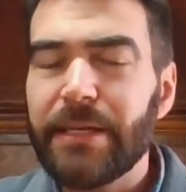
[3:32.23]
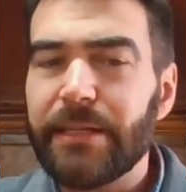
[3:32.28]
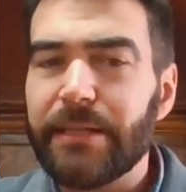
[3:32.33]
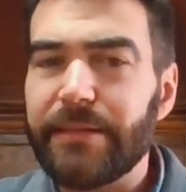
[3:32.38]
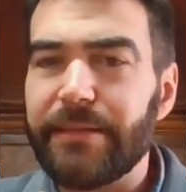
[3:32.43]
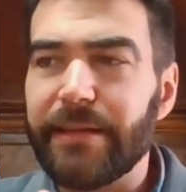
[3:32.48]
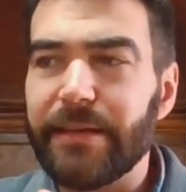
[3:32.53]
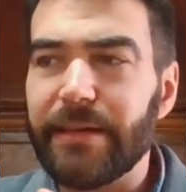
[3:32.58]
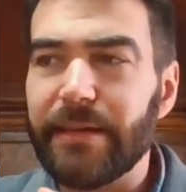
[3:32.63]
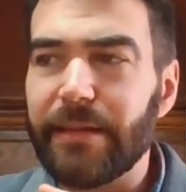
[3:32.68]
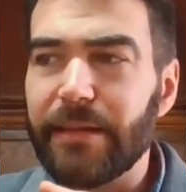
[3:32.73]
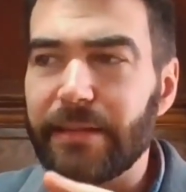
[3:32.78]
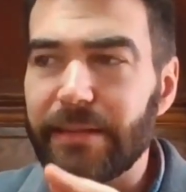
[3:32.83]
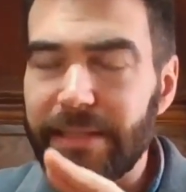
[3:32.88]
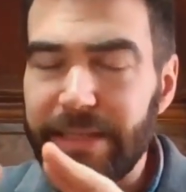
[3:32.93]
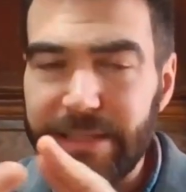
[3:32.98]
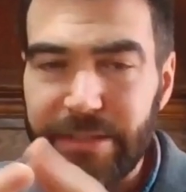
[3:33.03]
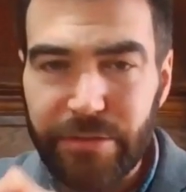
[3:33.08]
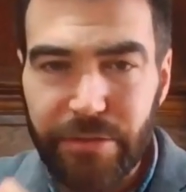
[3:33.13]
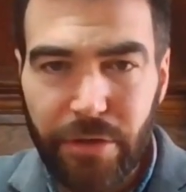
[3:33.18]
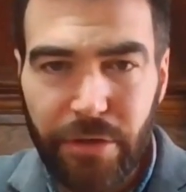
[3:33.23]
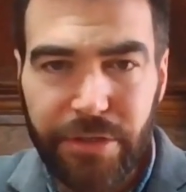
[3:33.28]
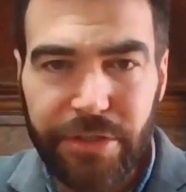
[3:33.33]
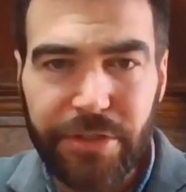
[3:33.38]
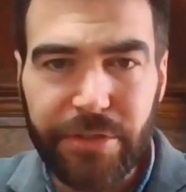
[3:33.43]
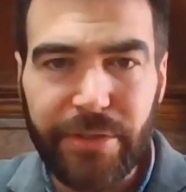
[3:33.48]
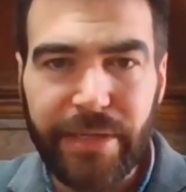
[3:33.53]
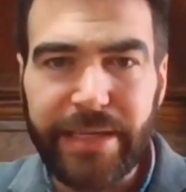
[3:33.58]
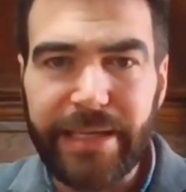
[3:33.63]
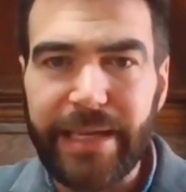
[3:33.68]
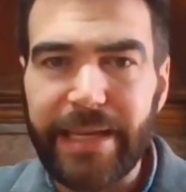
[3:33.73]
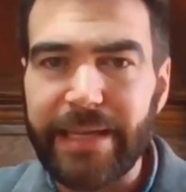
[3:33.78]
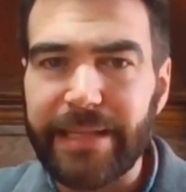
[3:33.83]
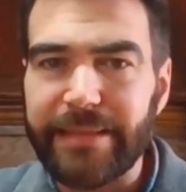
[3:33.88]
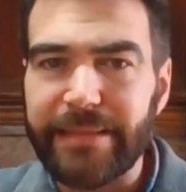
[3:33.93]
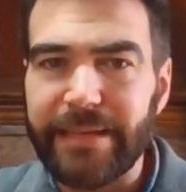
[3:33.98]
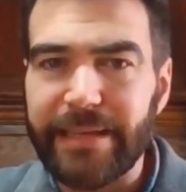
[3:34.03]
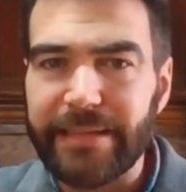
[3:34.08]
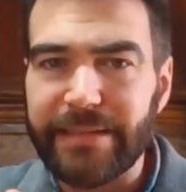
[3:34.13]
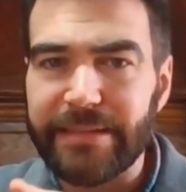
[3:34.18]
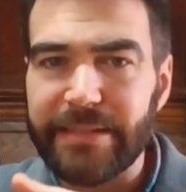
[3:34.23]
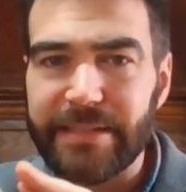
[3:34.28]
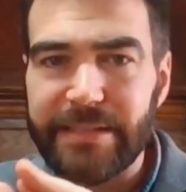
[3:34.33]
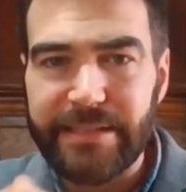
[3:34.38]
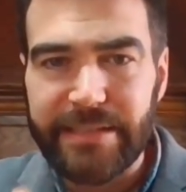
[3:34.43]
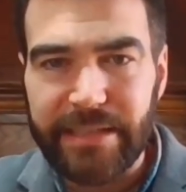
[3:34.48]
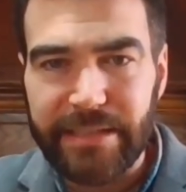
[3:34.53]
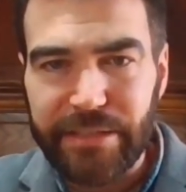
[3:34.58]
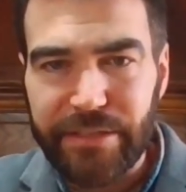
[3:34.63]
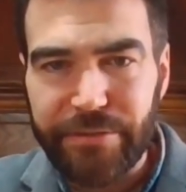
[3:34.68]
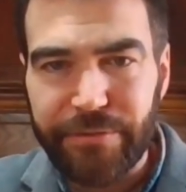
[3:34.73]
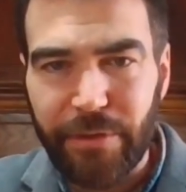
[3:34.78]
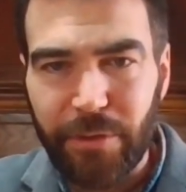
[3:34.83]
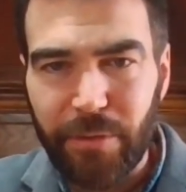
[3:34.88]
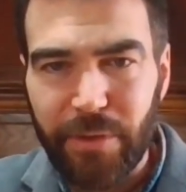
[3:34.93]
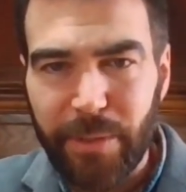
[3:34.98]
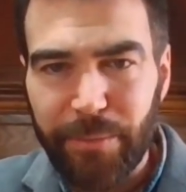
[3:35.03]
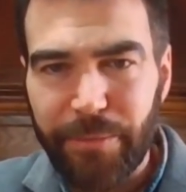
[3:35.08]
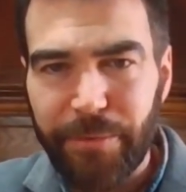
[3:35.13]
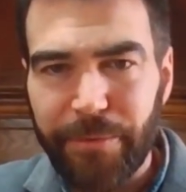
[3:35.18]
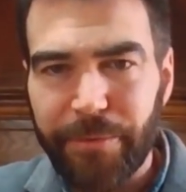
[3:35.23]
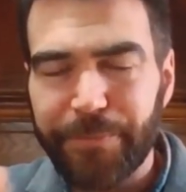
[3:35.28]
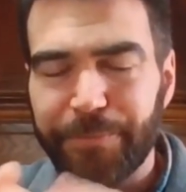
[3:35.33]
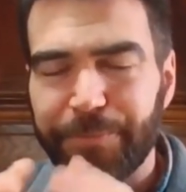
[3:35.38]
the lead nurturing, and then the sales follow-up.